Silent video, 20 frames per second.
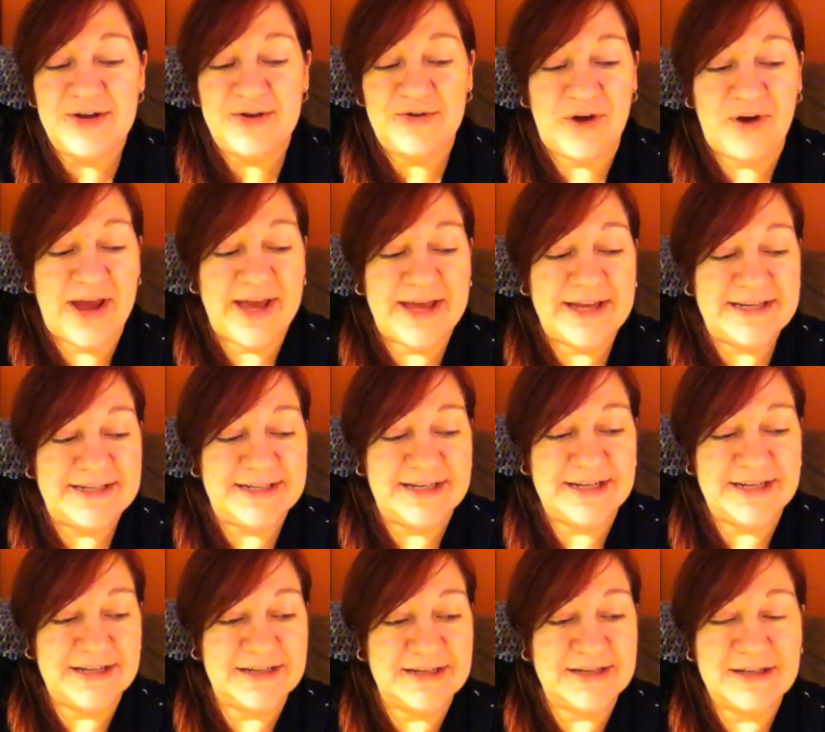grand
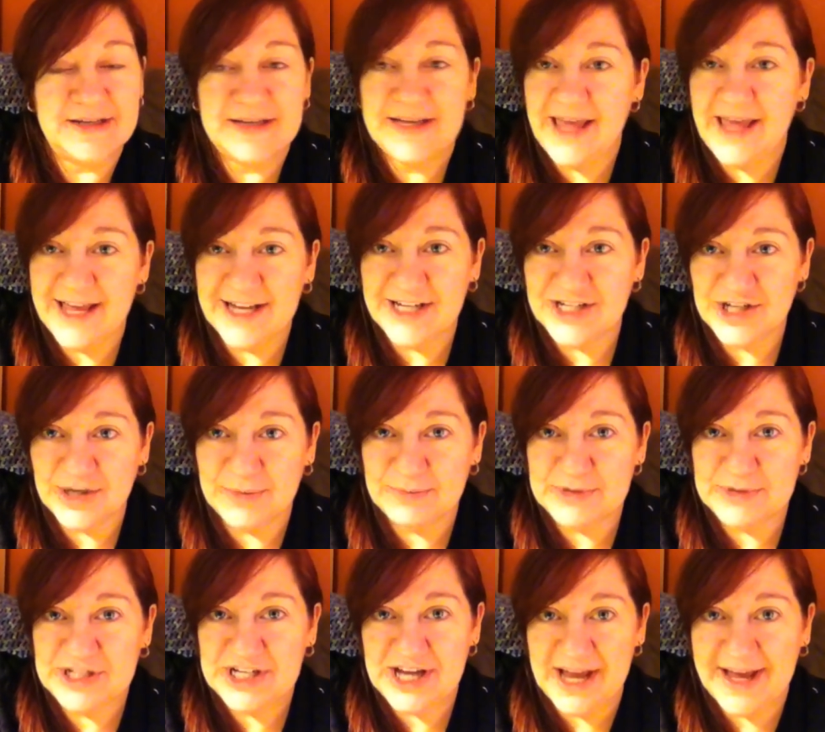
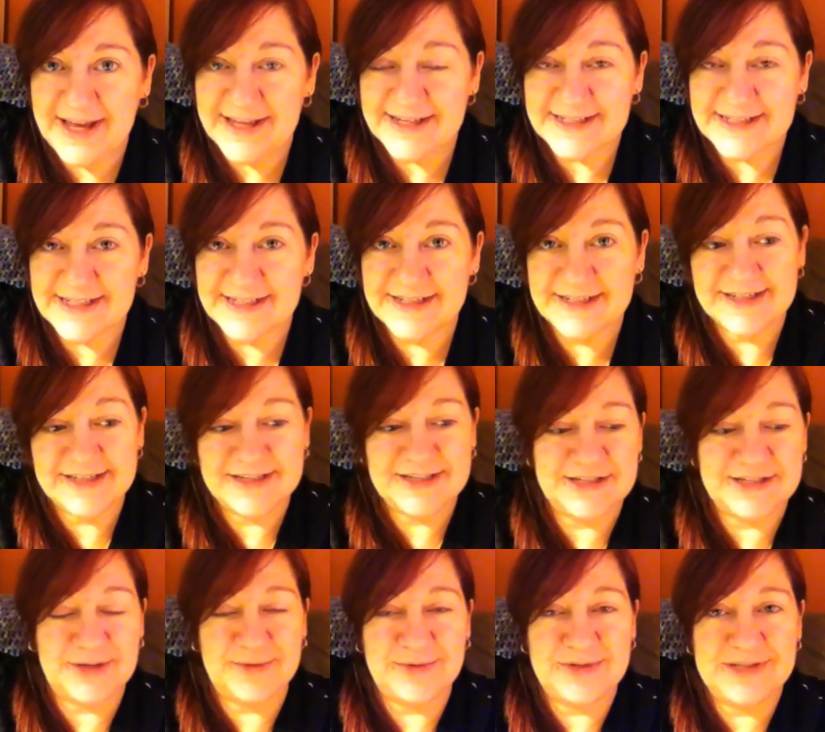catch-up chat,
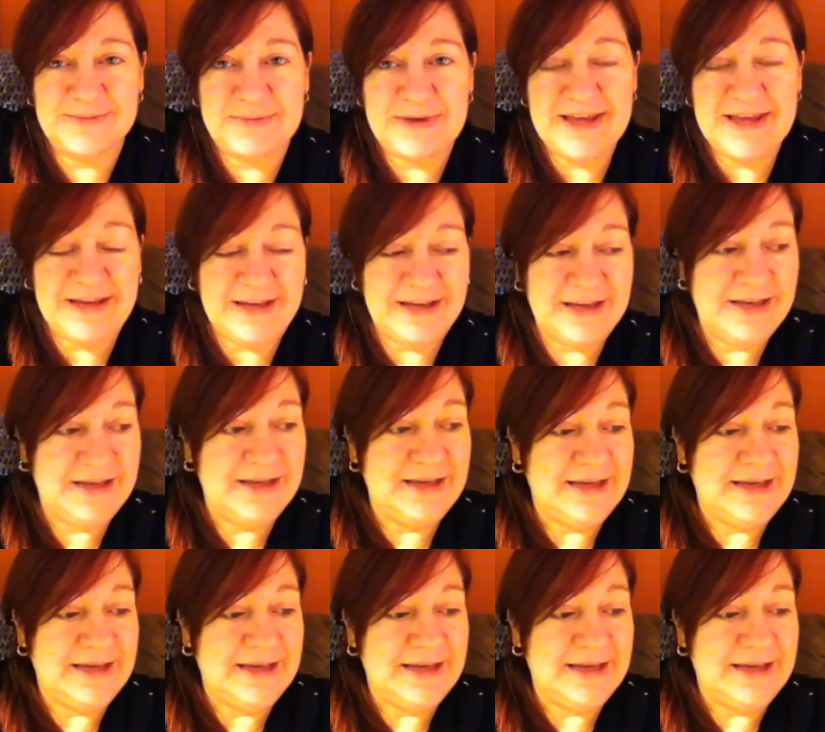so to speak.